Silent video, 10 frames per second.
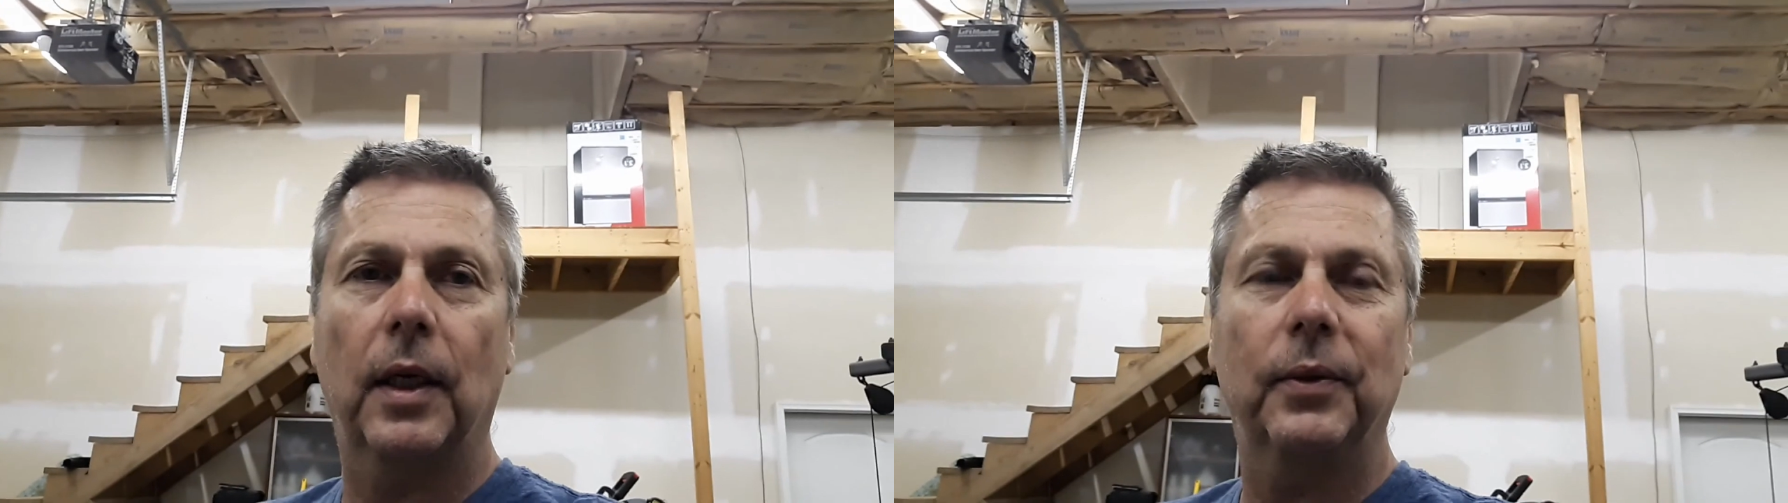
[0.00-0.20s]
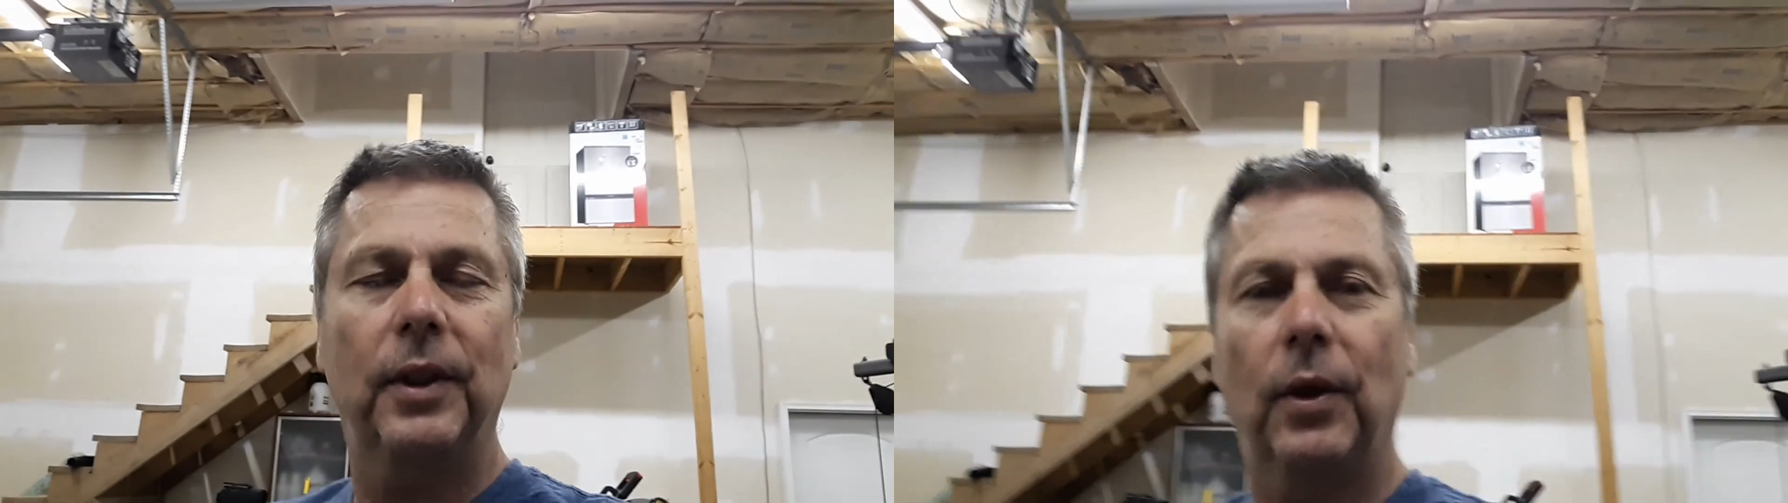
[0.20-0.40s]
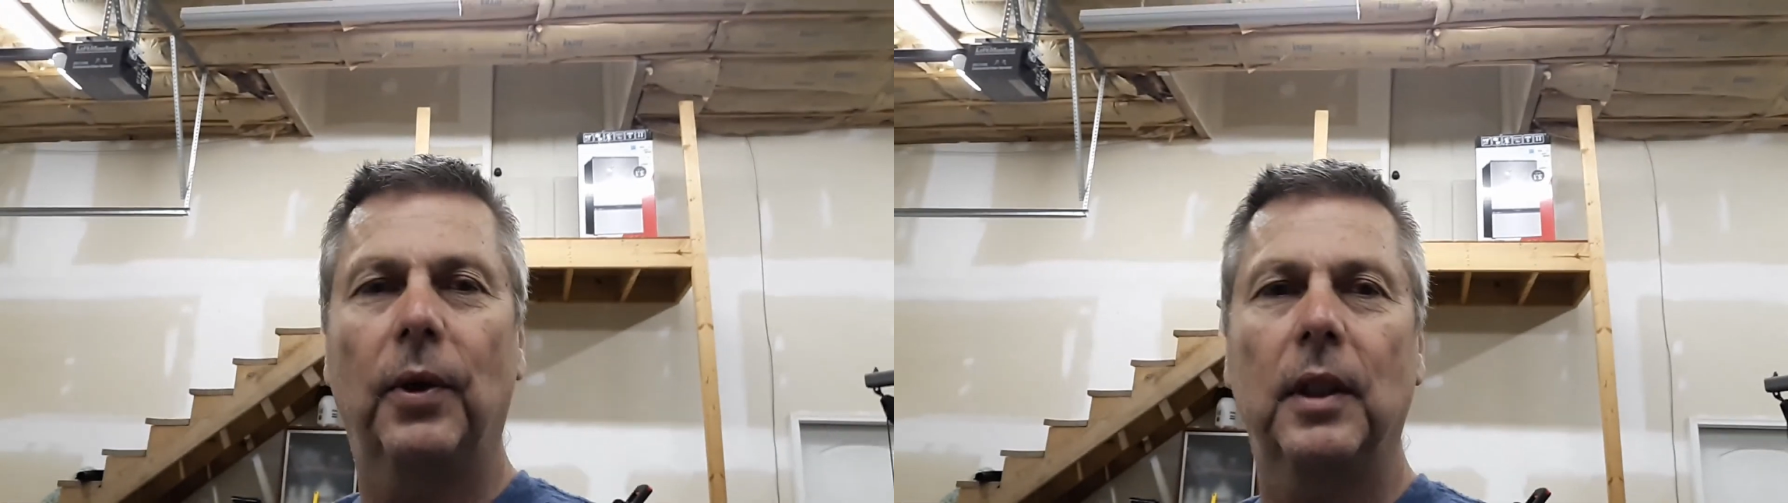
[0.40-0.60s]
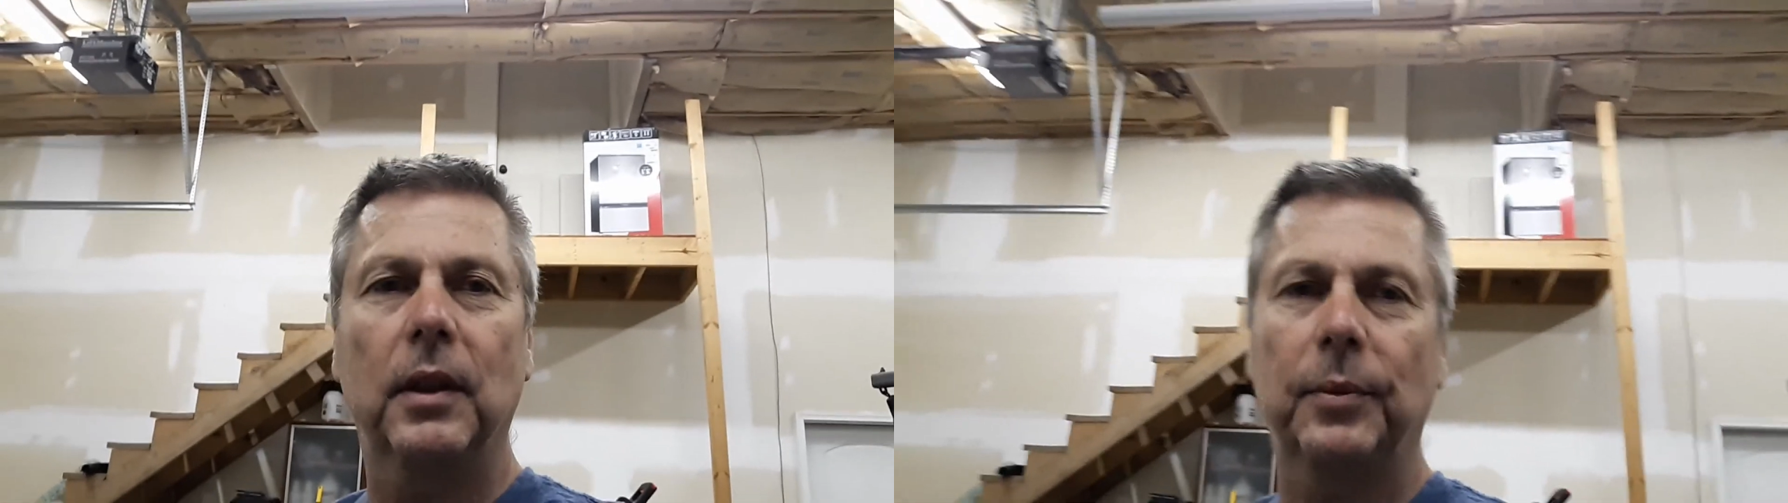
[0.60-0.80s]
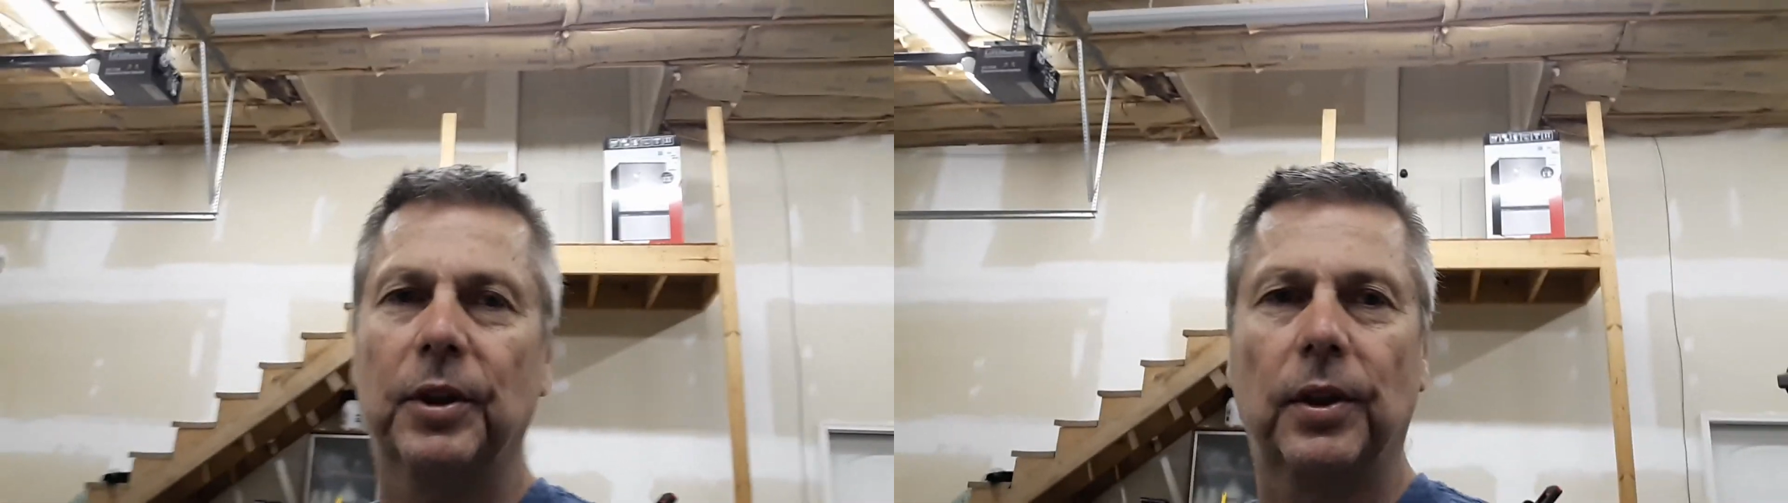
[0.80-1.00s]
well, you know what,
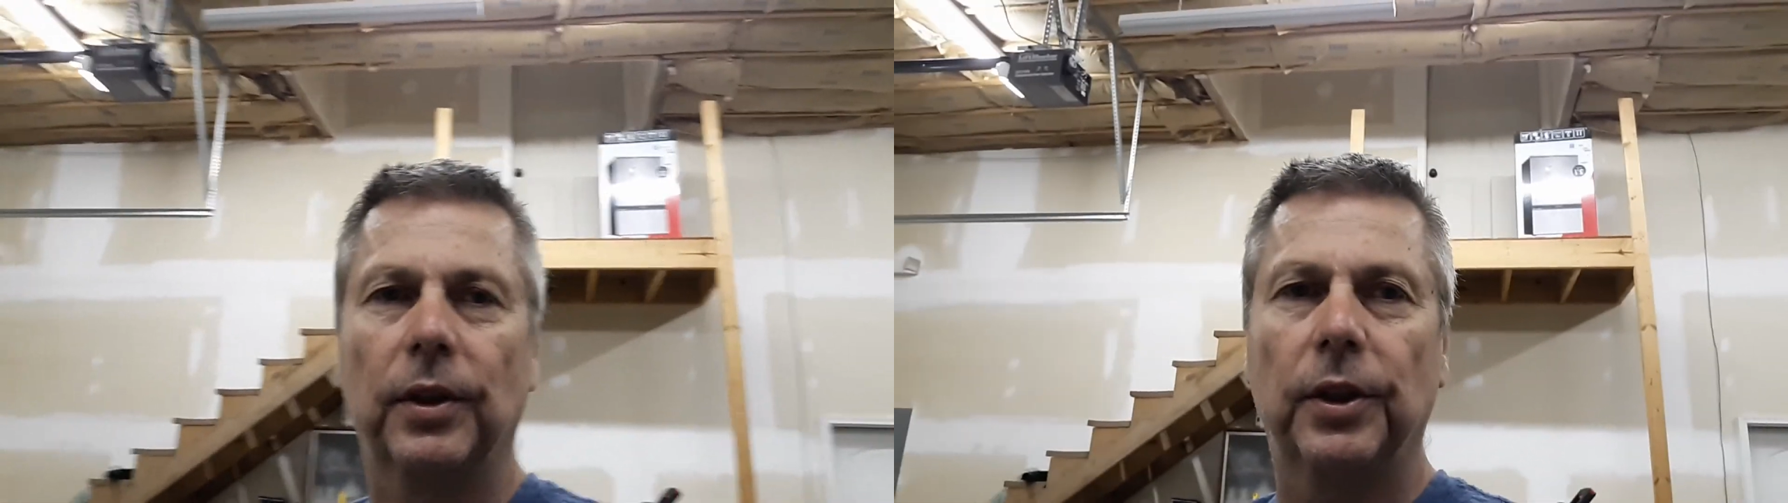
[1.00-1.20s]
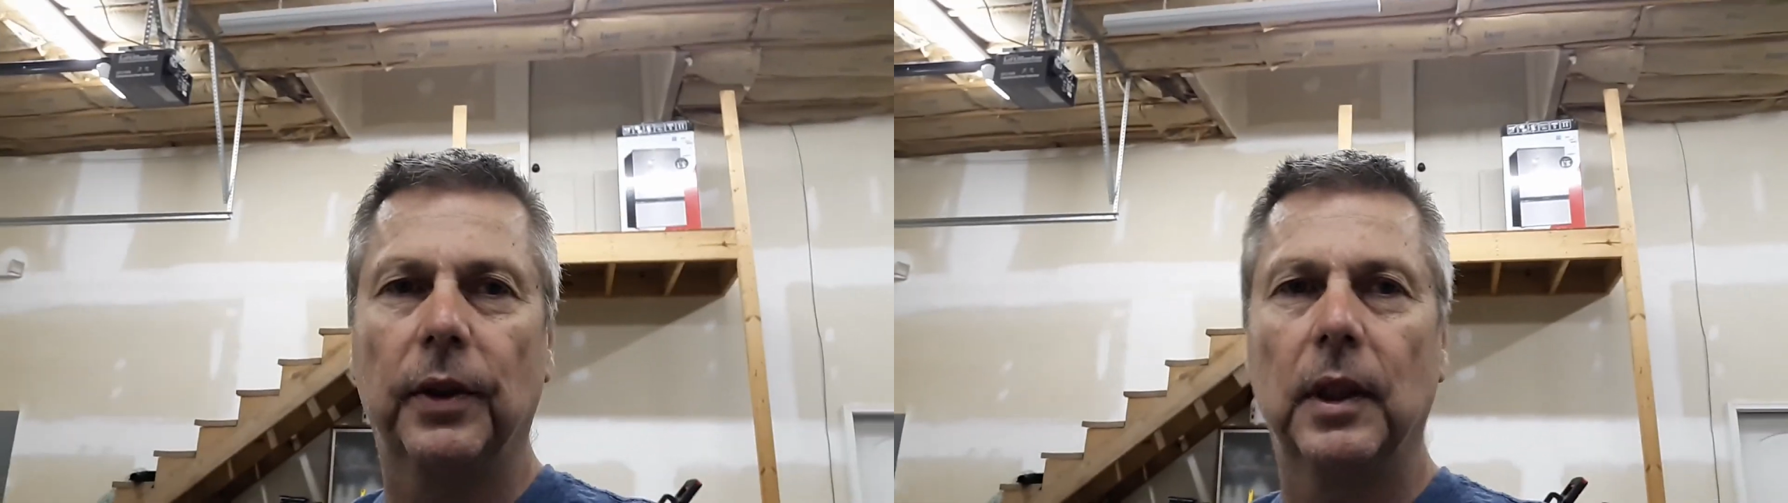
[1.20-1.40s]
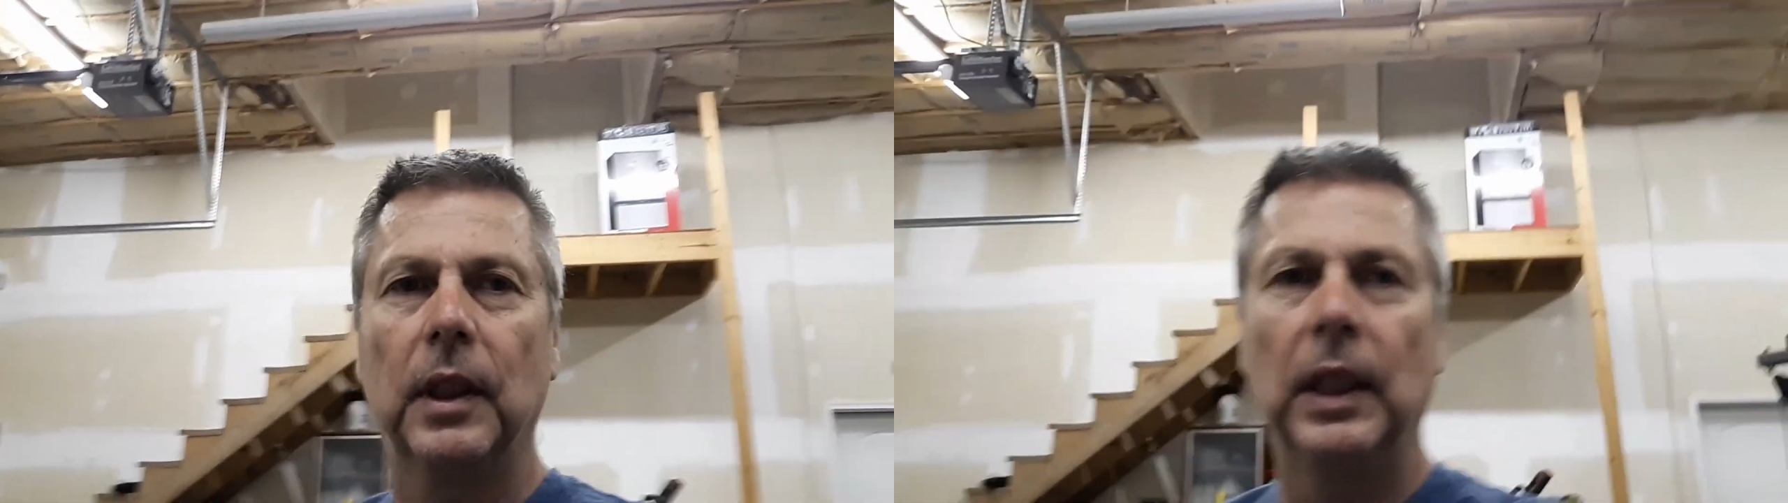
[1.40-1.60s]
I'm just gonna do it.